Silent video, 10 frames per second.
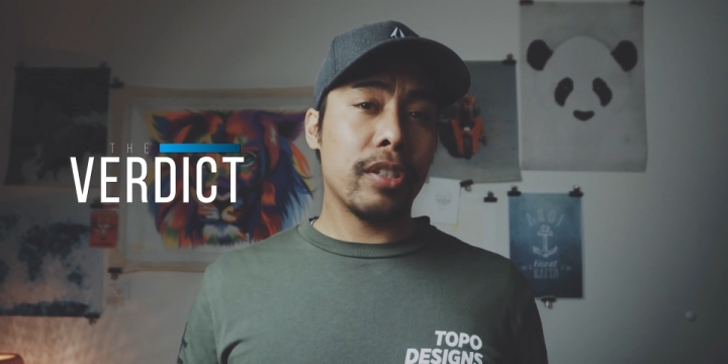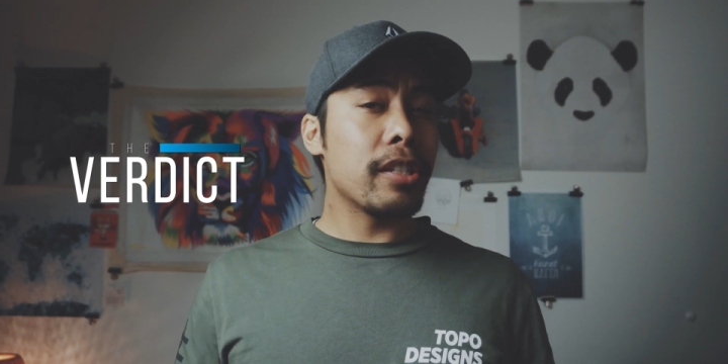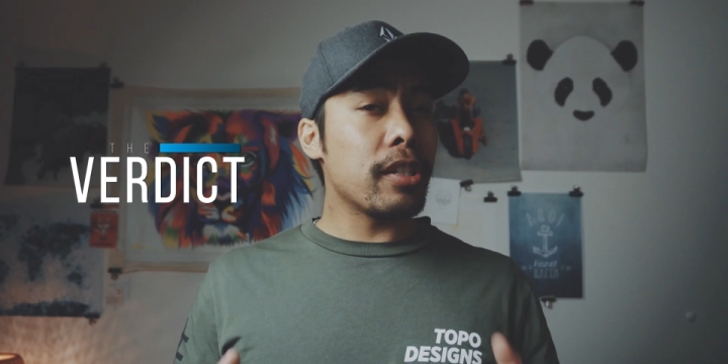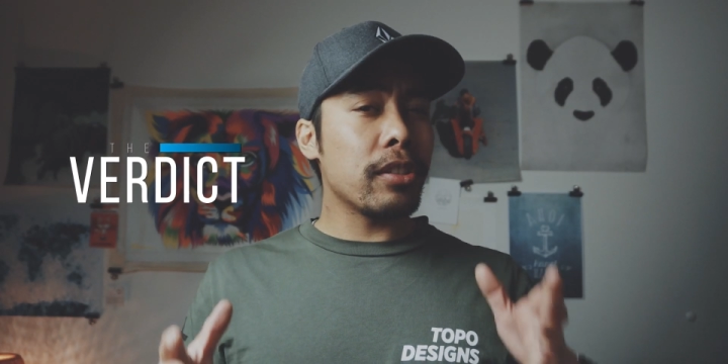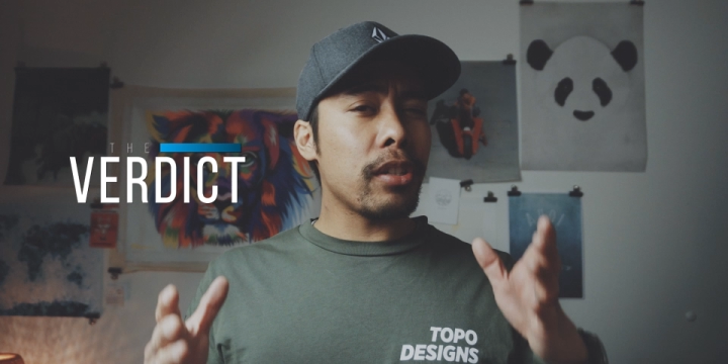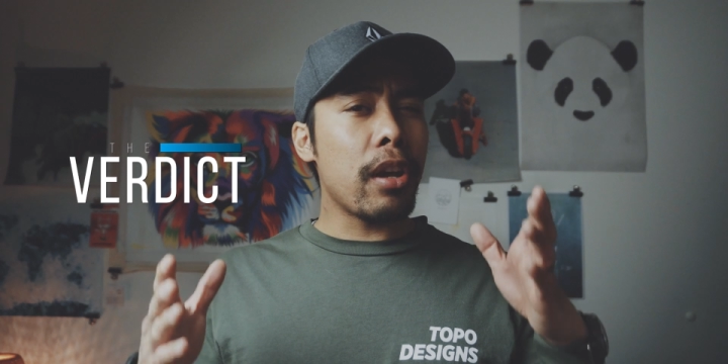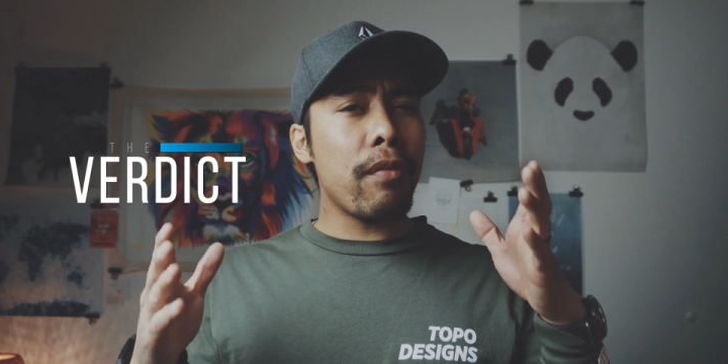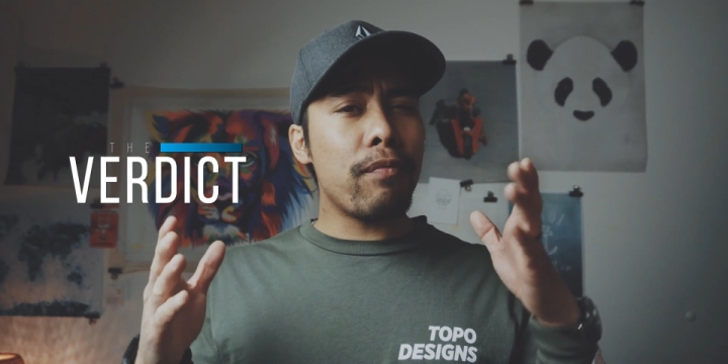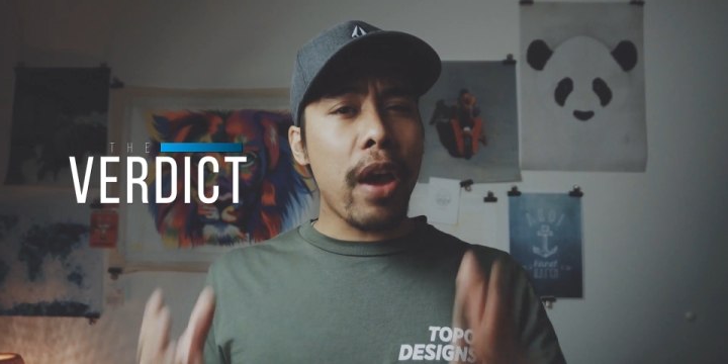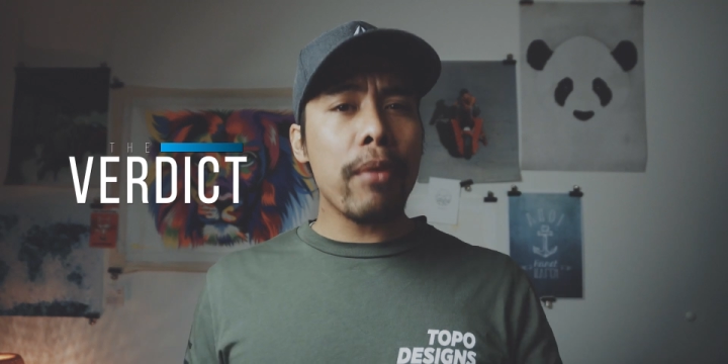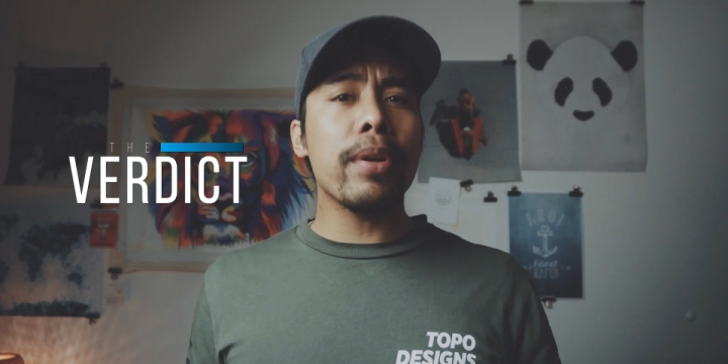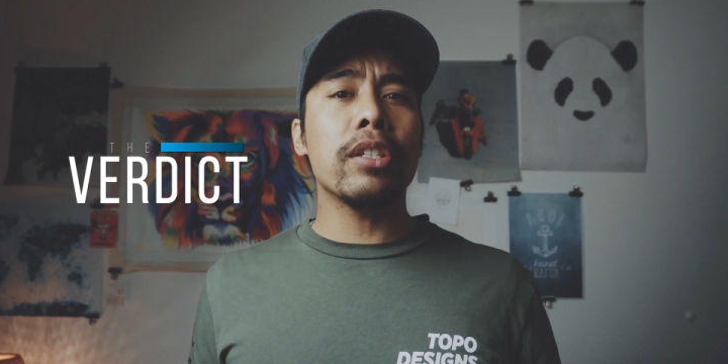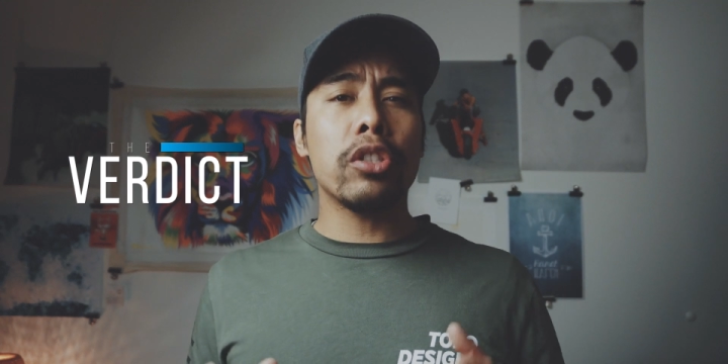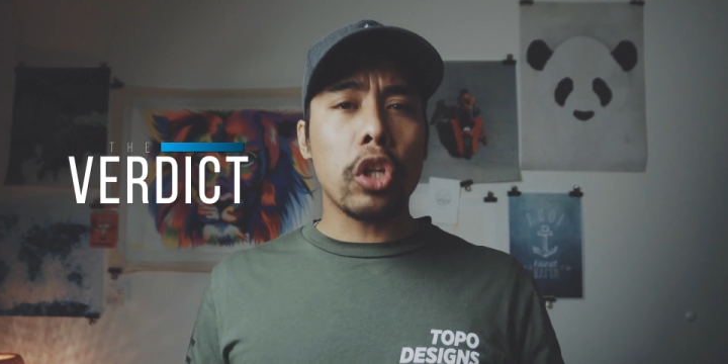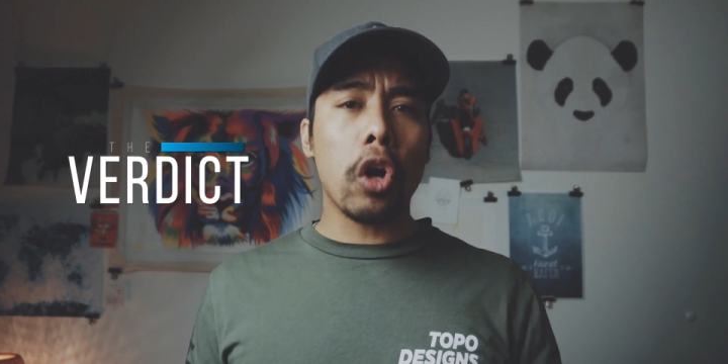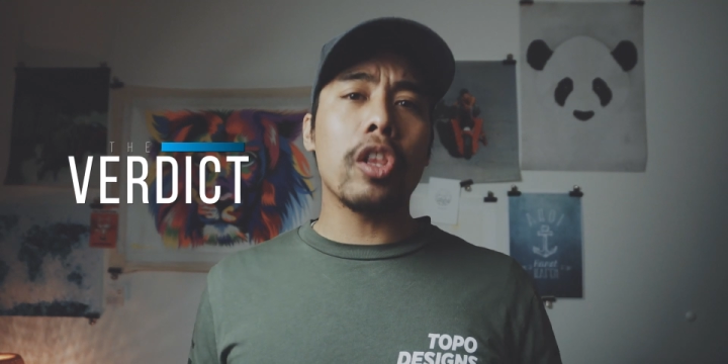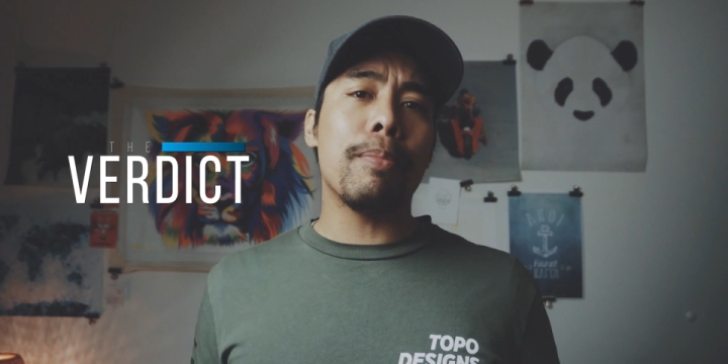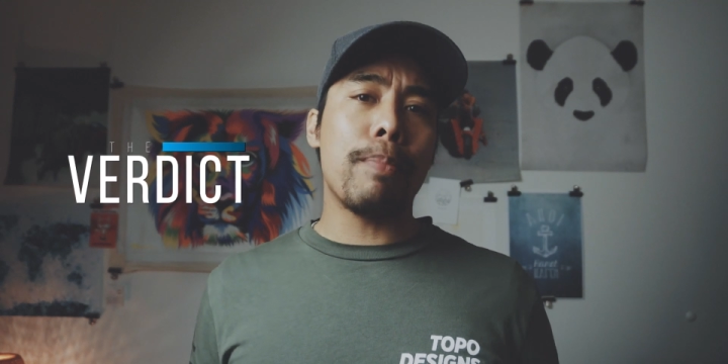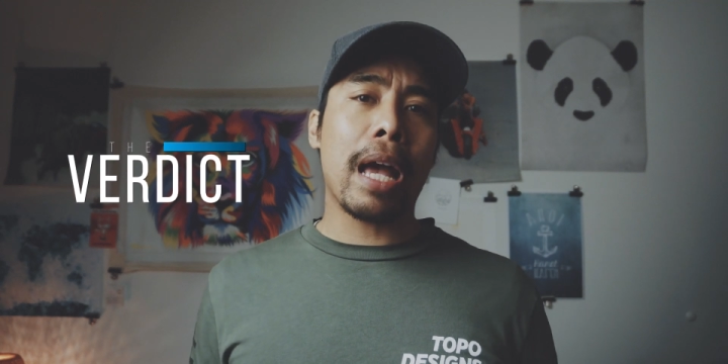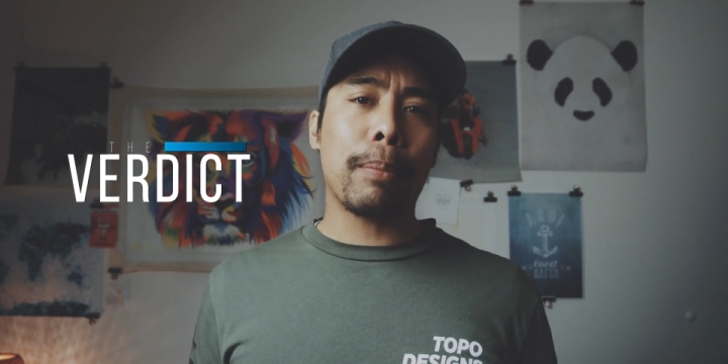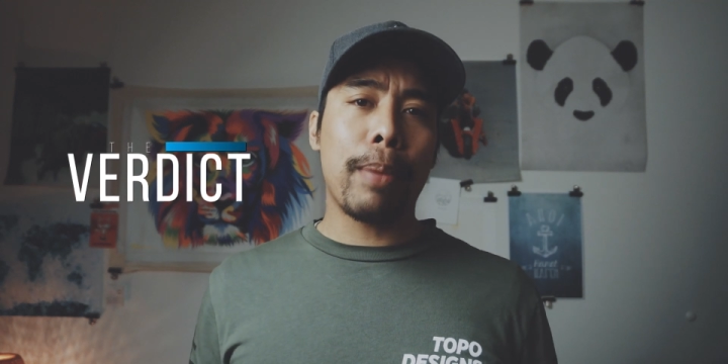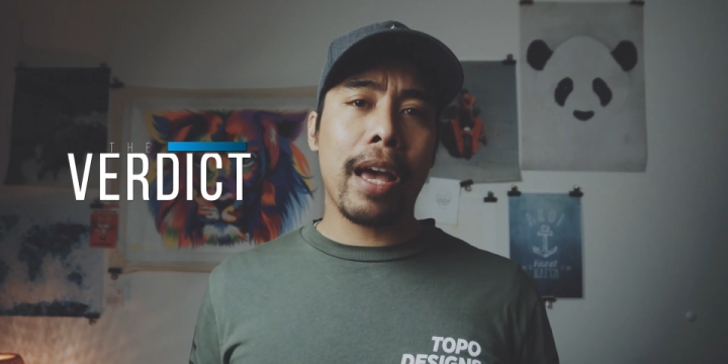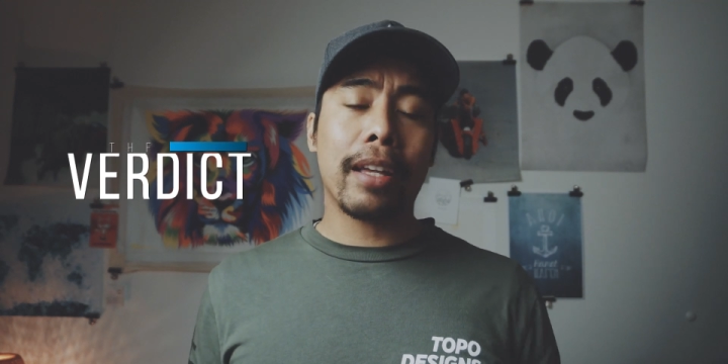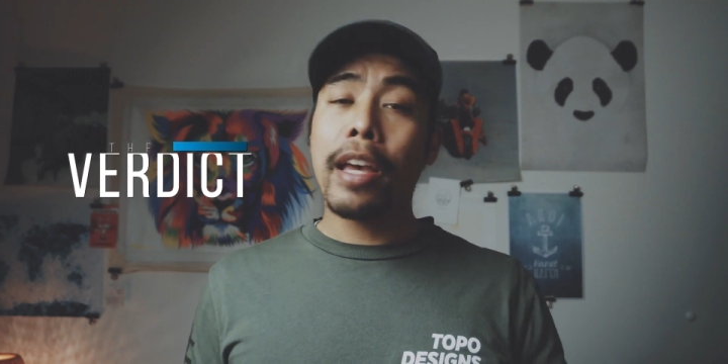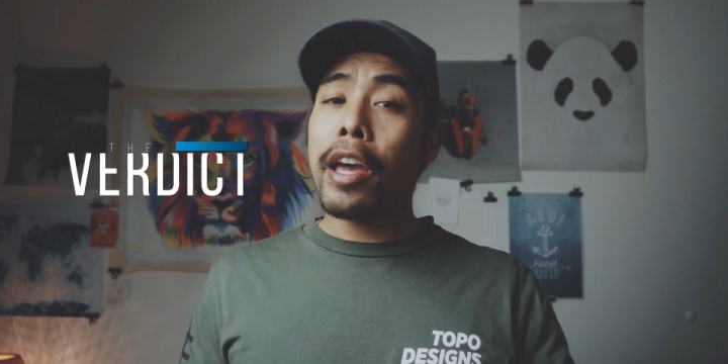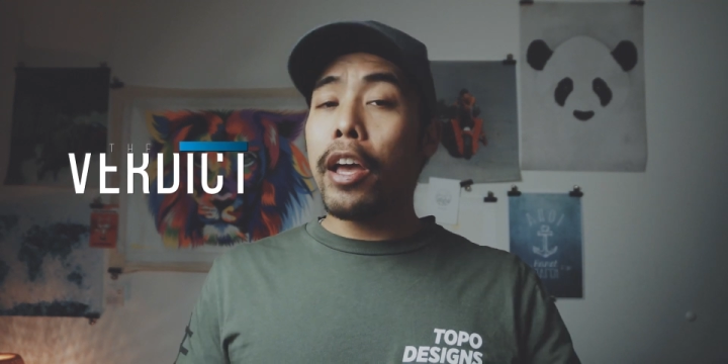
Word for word: This is a very solid backpack